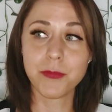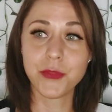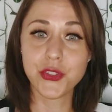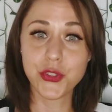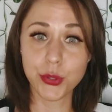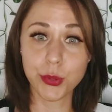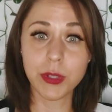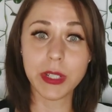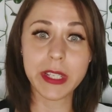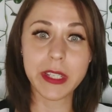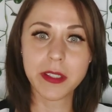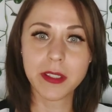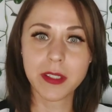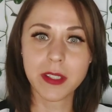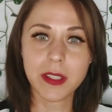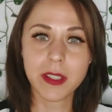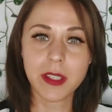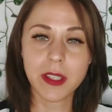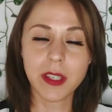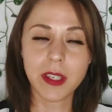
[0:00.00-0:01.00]
truly.
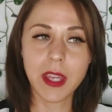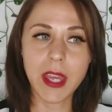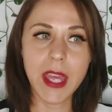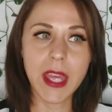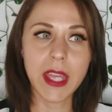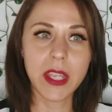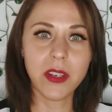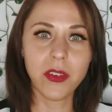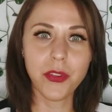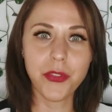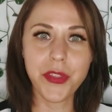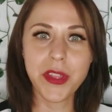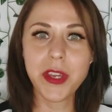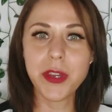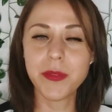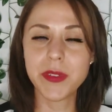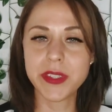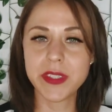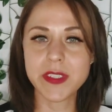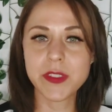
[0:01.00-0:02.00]
And think
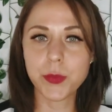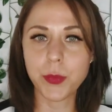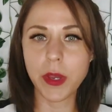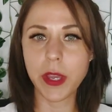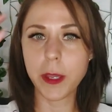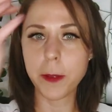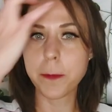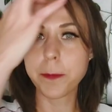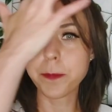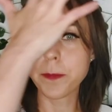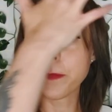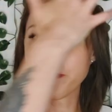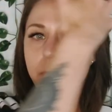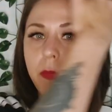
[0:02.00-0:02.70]
of it this way.